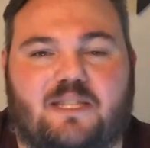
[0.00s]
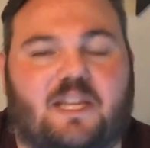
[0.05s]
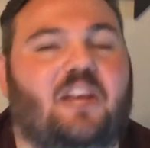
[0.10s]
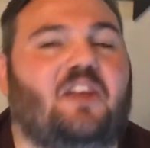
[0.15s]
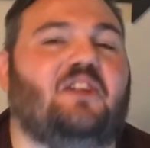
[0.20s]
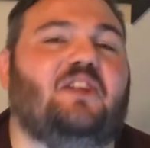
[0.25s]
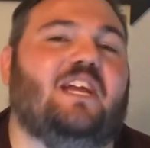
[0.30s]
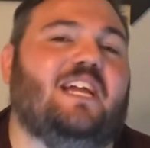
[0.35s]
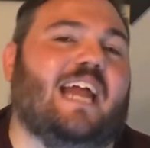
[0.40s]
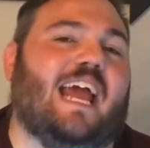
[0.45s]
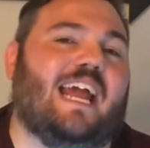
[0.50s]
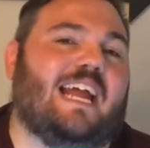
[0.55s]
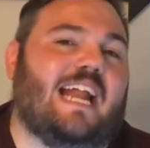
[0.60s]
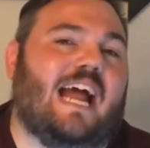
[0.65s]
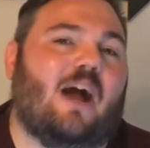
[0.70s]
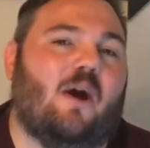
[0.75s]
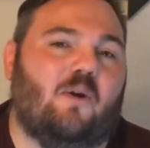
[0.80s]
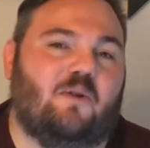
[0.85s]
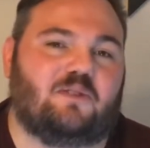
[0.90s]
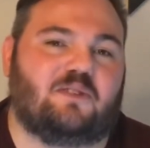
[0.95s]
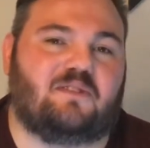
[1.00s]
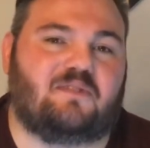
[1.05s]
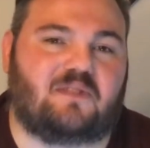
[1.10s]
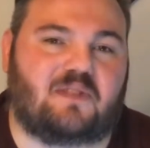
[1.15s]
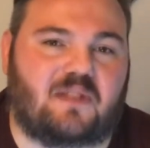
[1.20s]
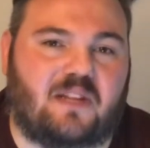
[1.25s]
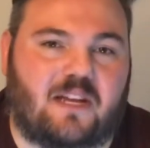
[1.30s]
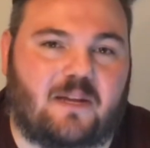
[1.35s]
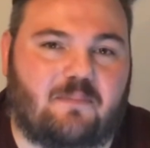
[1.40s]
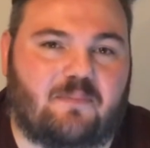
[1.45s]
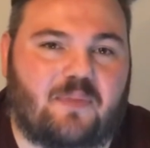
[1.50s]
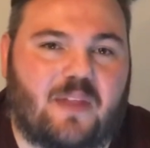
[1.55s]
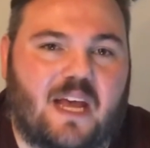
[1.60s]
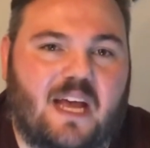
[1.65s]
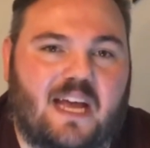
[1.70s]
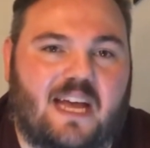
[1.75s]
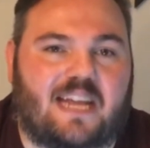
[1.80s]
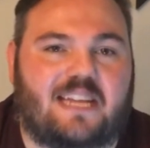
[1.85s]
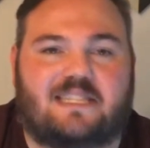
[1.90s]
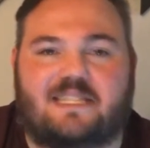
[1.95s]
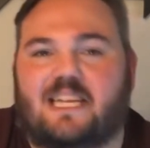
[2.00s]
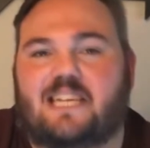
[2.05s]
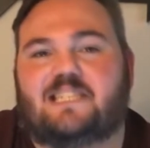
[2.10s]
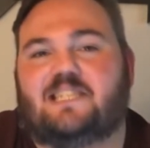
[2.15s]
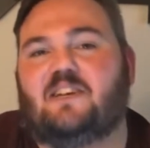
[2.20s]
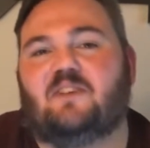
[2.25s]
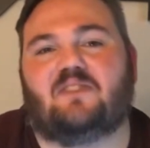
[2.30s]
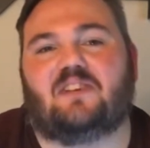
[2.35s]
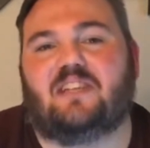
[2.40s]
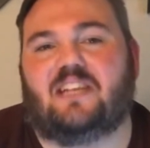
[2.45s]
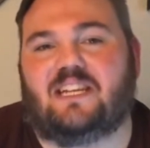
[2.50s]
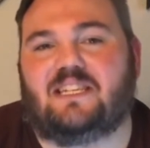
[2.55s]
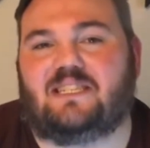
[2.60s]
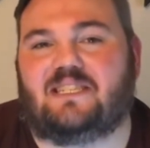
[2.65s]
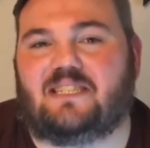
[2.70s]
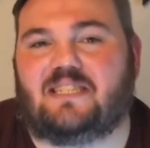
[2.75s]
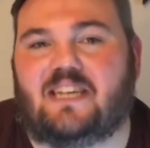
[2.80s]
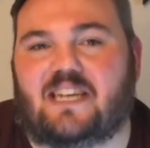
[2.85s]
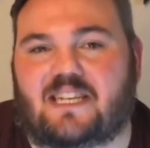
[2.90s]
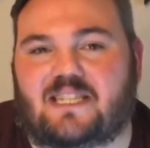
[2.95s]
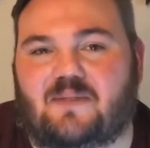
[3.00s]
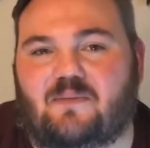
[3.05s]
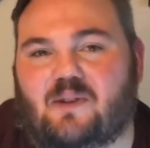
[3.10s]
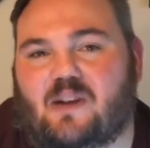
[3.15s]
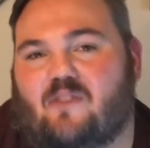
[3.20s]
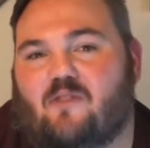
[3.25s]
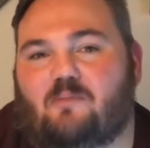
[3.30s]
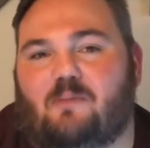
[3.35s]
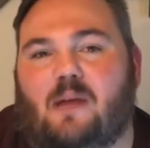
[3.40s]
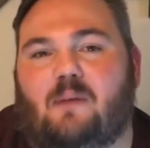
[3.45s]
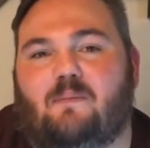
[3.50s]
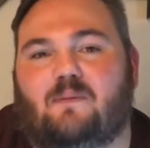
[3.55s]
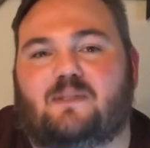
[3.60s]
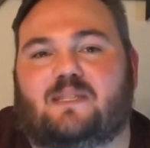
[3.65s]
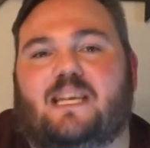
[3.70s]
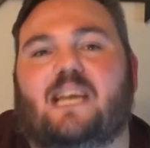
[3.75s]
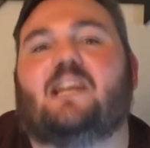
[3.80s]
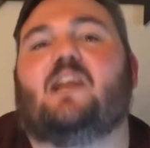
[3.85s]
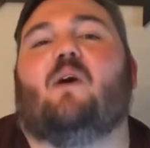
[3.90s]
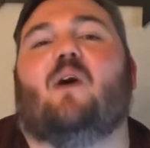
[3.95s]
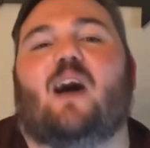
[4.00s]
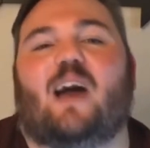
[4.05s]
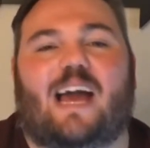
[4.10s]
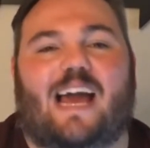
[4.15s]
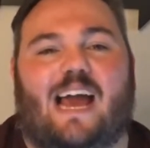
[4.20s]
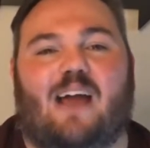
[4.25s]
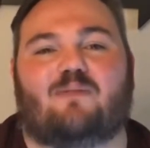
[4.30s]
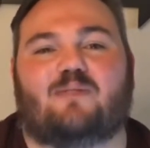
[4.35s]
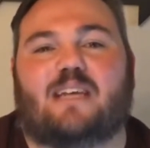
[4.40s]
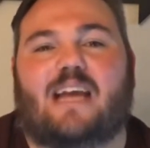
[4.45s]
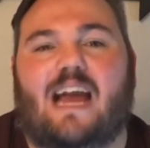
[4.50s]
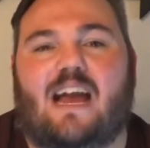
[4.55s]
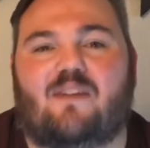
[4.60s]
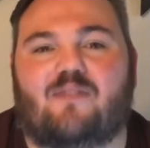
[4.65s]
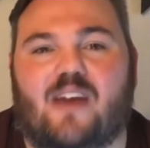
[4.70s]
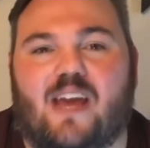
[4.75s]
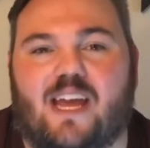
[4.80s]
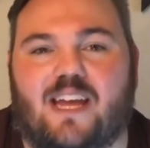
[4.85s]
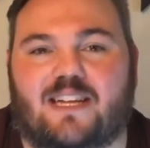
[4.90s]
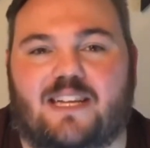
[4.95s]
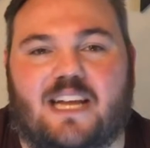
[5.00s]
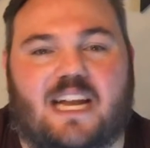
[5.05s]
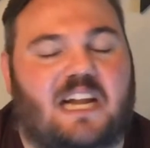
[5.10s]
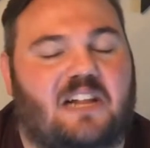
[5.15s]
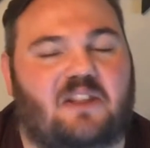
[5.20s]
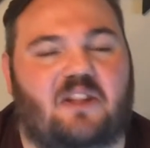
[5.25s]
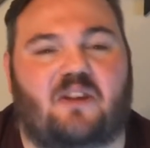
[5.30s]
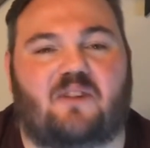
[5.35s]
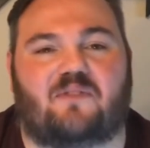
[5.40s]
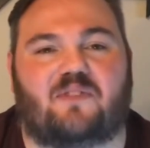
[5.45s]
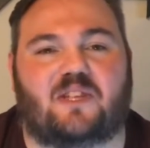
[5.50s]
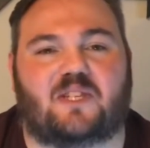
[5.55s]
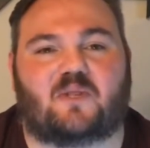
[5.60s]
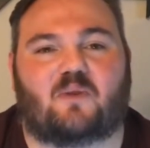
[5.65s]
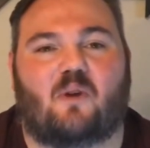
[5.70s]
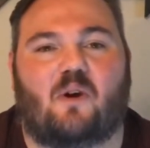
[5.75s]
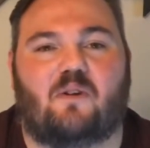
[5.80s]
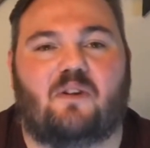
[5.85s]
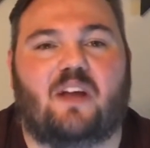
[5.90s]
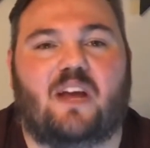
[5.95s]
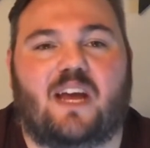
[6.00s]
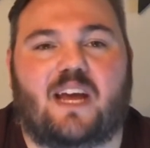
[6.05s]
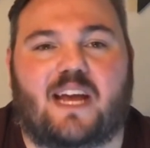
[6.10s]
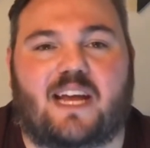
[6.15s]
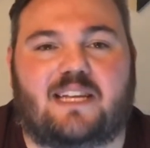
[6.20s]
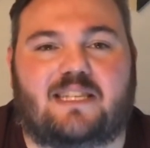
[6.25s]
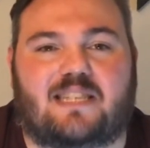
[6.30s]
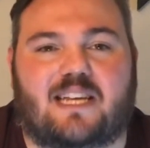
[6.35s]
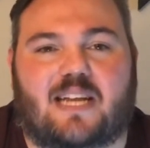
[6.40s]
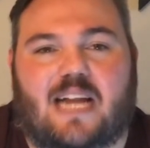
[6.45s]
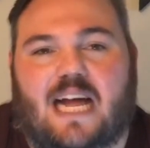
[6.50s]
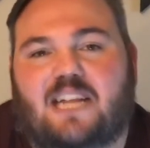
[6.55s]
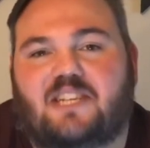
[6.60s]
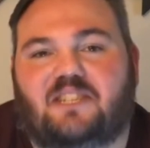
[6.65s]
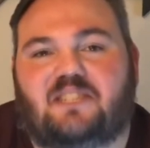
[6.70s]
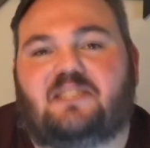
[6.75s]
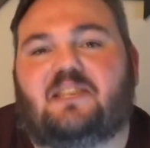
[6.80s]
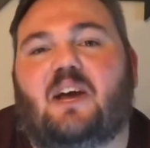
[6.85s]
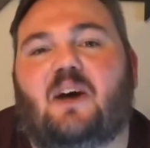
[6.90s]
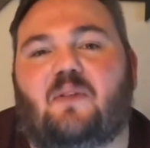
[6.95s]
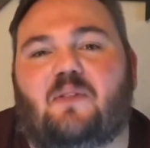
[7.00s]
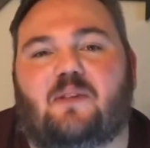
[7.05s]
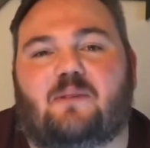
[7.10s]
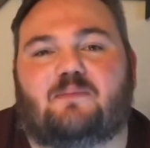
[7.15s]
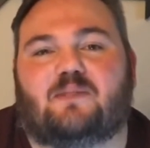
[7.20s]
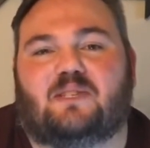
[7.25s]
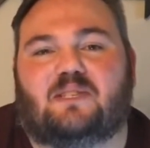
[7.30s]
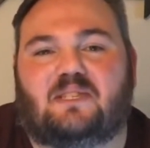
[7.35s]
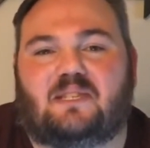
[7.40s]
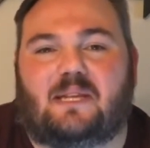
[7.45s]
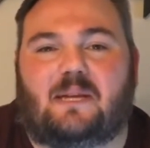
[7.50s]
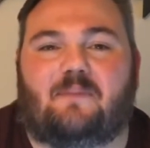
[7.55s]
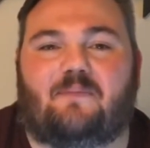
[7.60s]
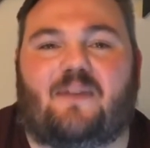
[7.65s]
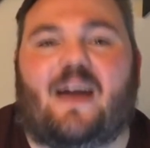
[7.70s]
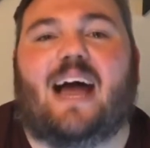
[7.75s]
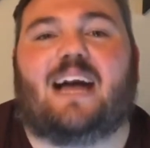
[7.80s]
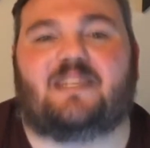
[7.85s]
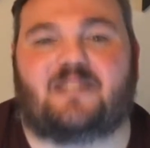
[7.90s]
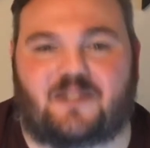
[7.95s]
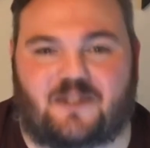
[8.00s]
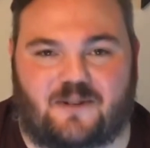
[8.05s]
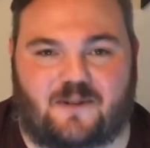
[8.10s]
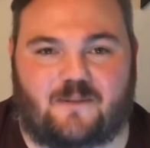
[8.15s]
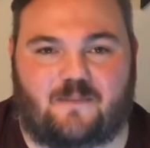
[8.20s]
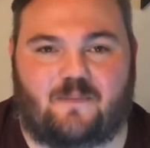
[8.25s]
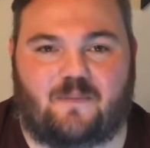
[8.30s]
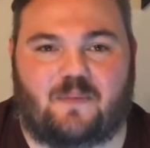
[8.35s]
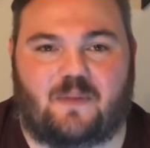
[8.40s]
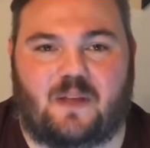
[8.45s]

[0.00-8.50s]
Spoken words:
say you need 8 hours of sleep. He says he only needs 6. And whenever people say, no, I have to have 8, and I love this quote, he said, I just tell them to sleep faster.